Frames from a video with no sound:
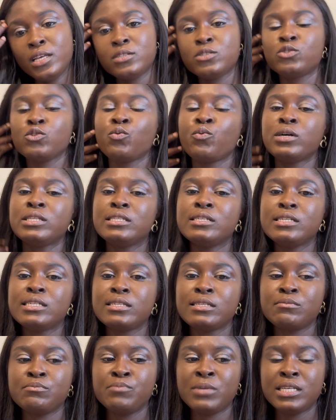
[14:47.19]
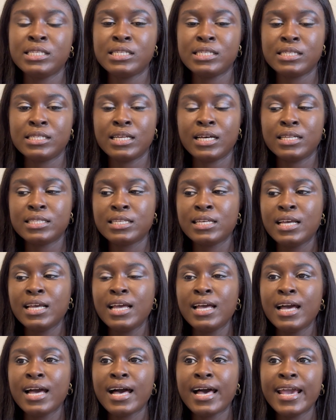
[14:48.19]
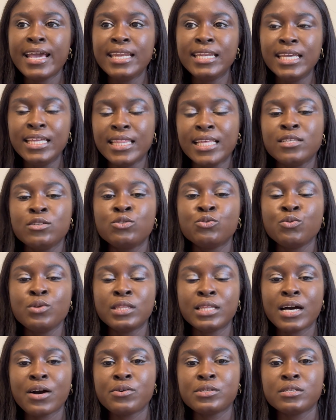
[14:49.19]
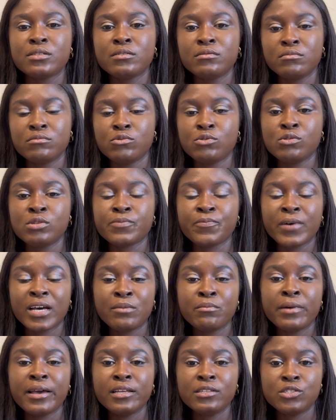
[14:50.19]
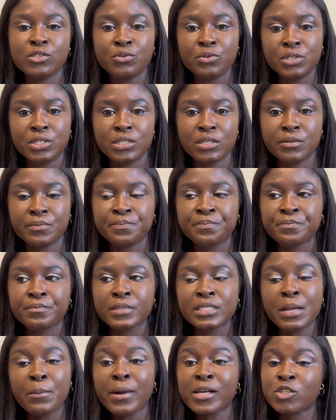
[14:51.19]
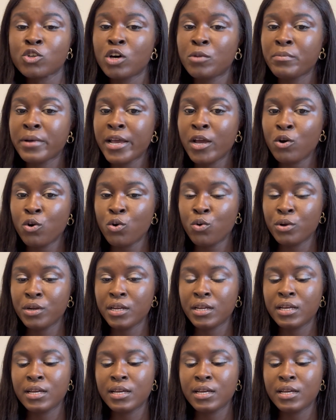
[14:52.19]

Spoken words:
So what this means is that I need $32,000 to fund my tuition, but on my own,